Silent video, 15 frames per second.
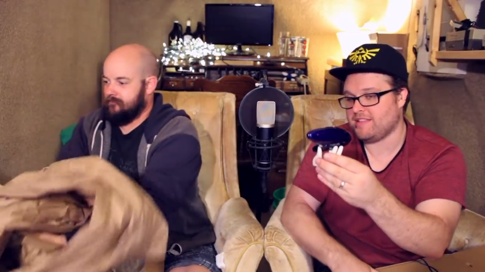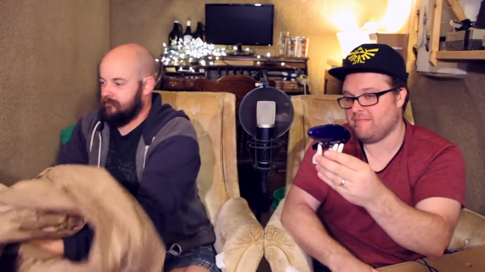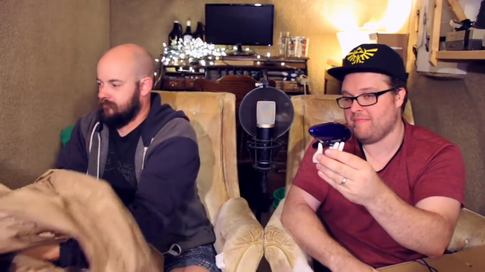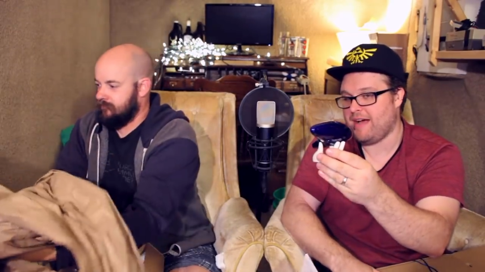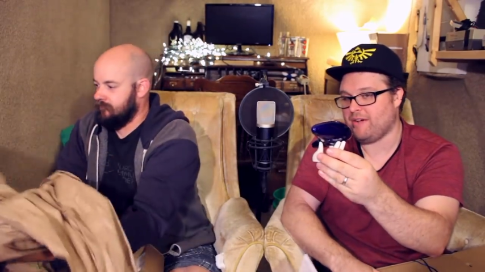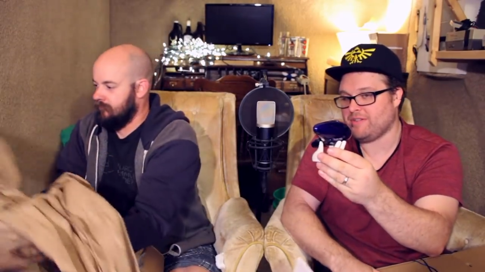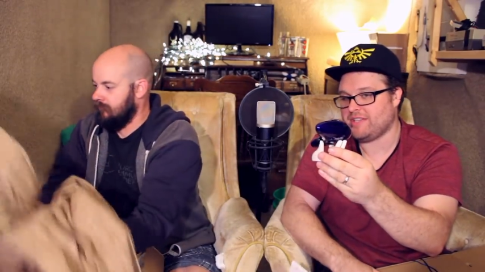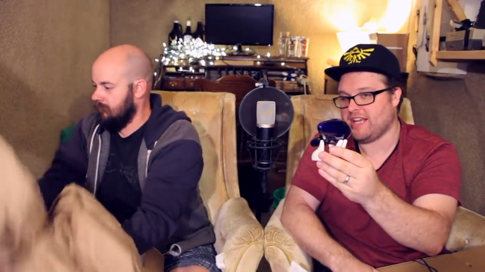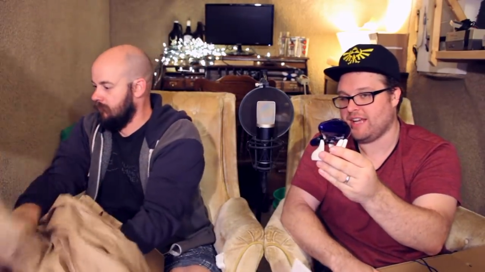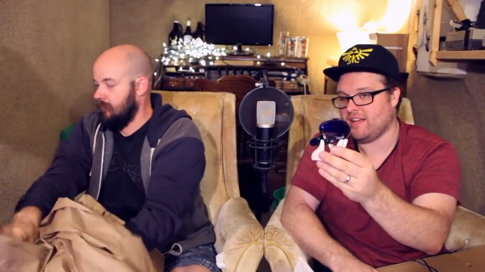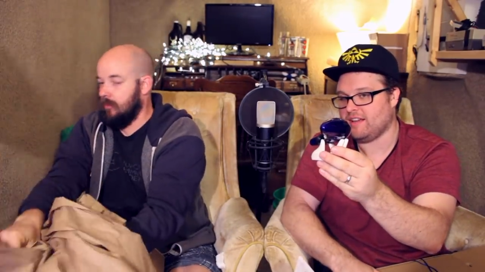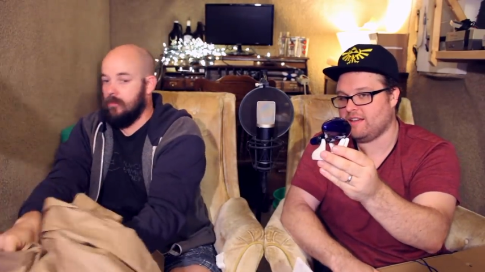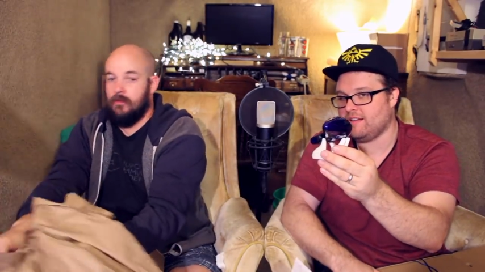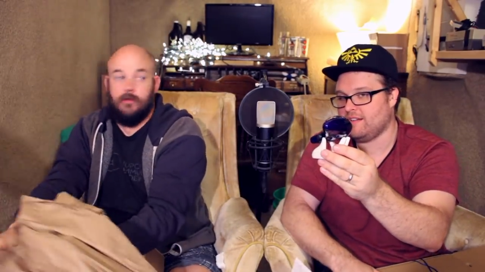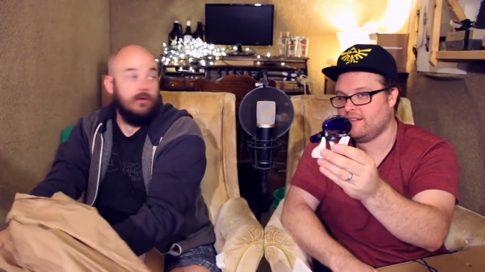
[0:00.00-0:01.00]
Speaker 1: it's a mounting
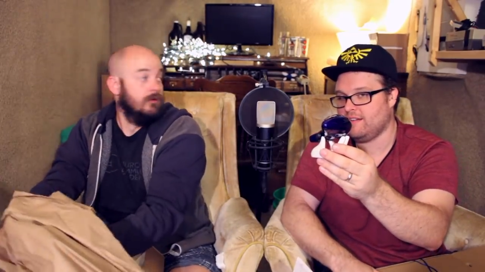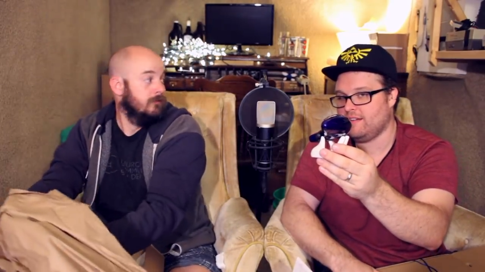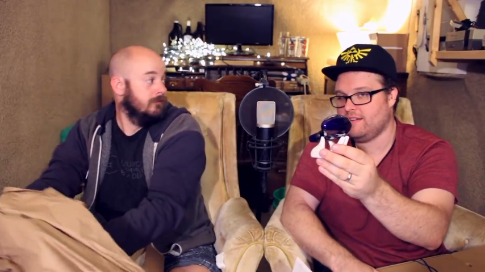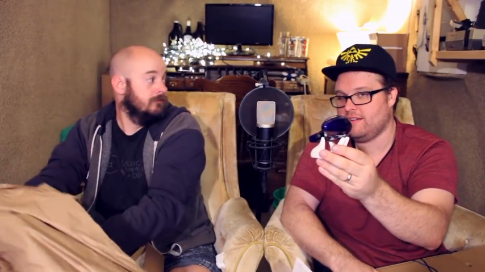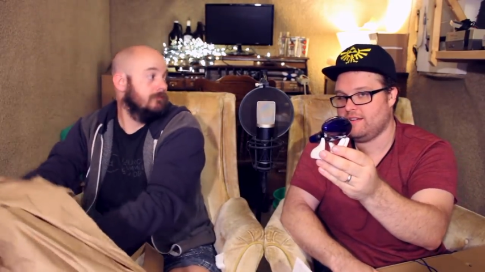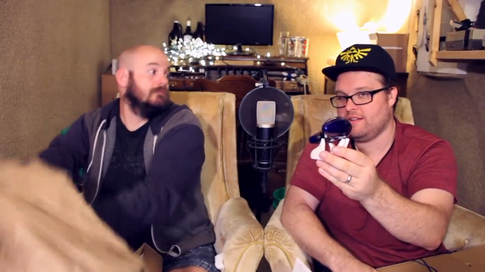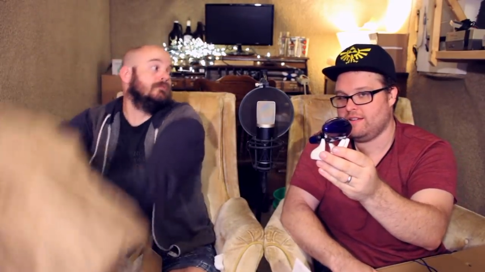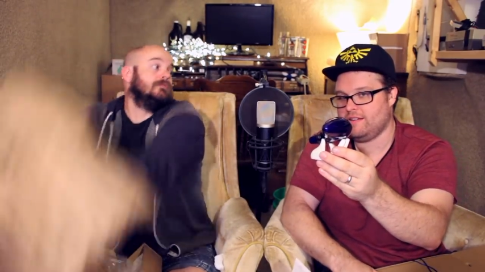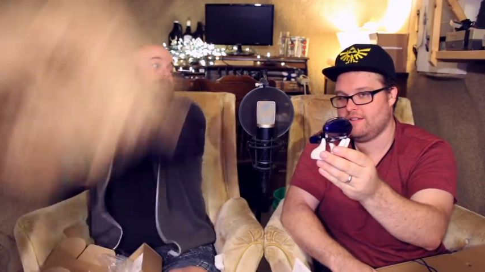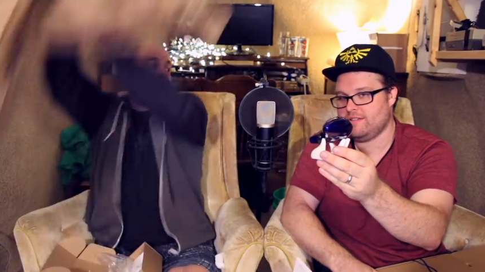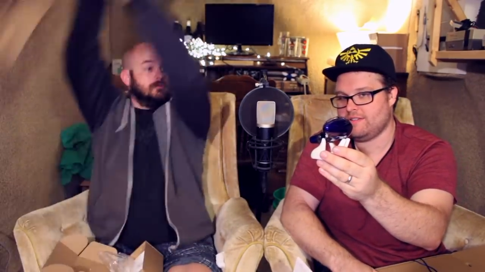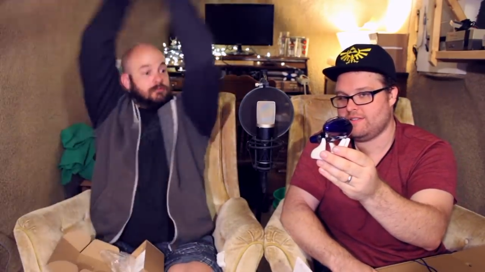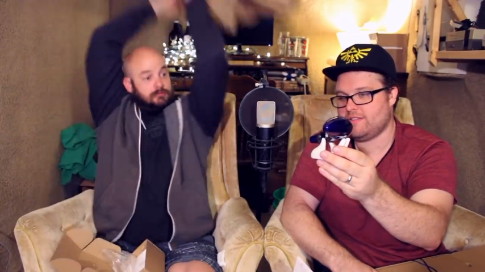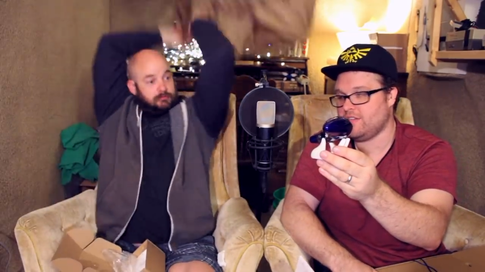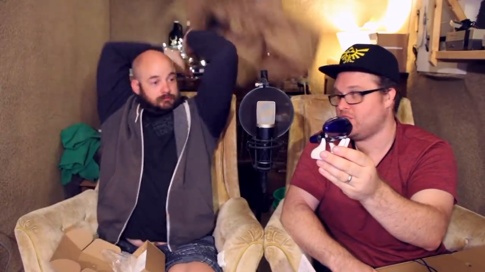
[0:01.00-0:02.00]

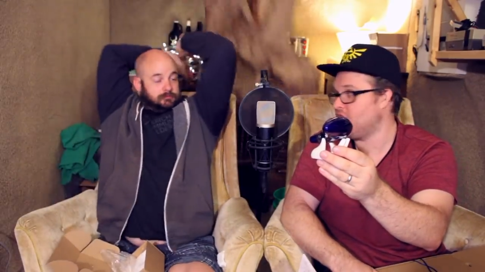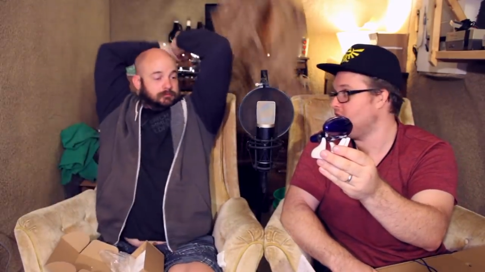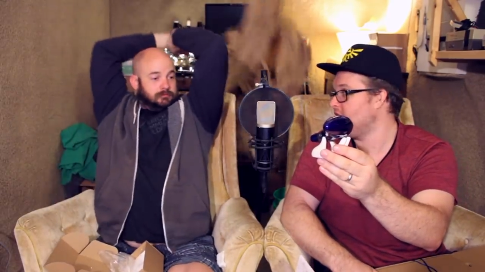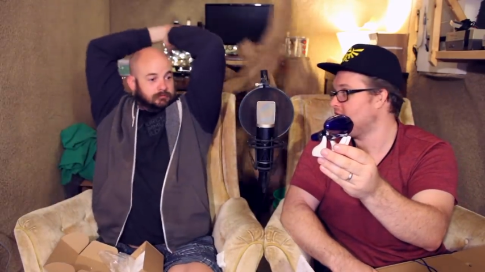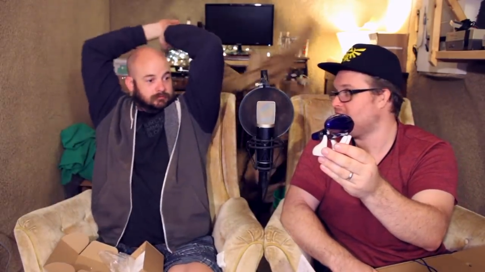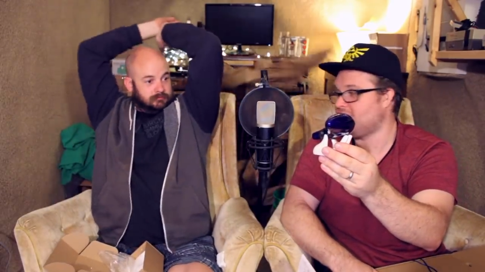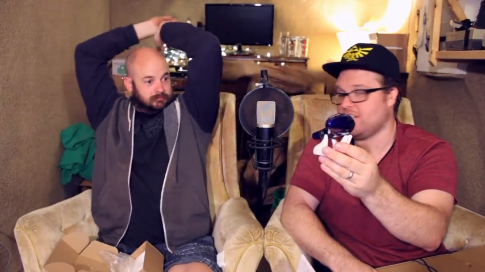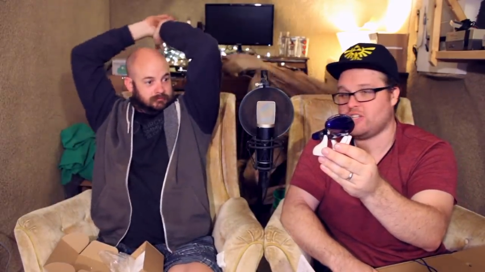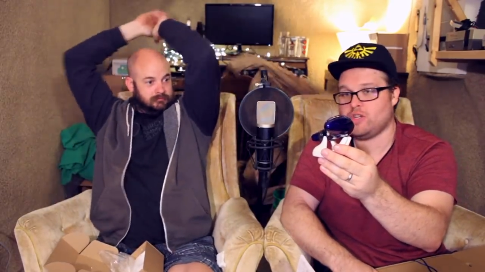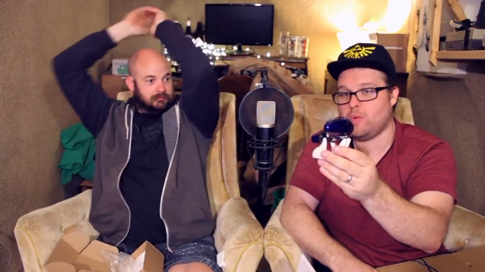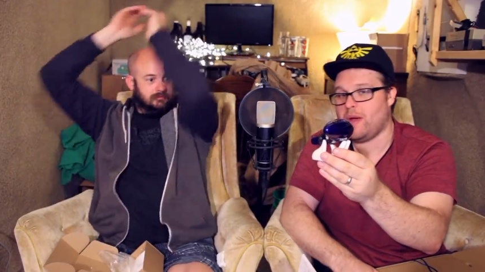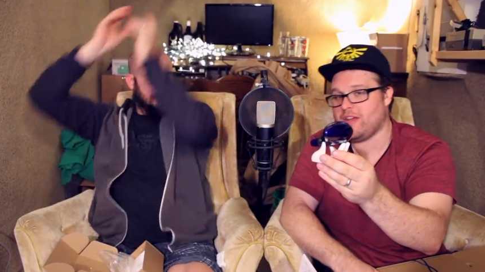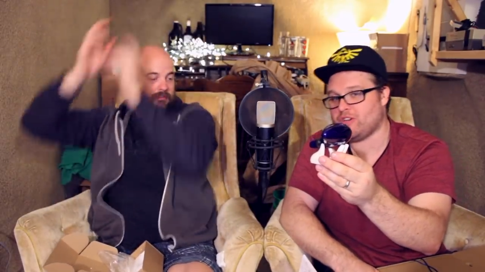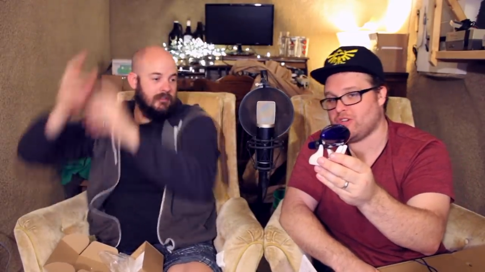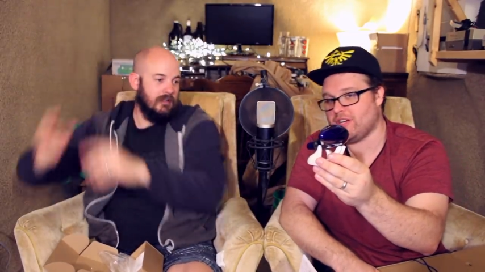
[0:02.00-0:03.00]
situ
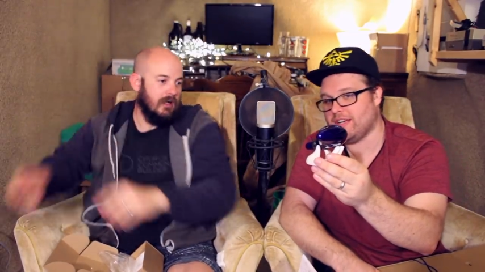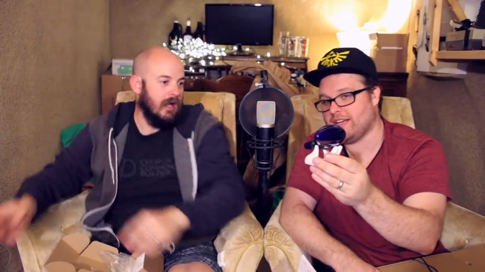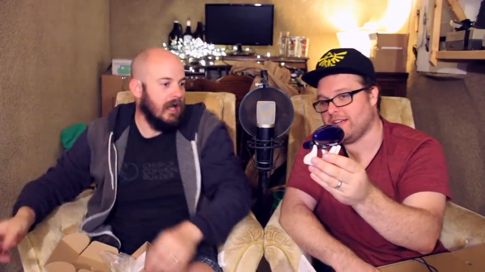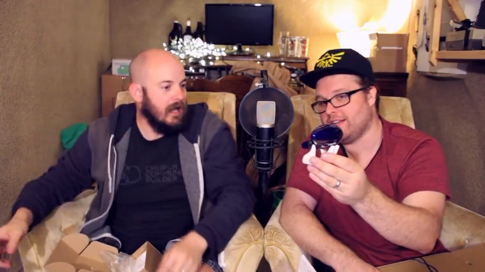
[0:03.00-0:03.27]
situation.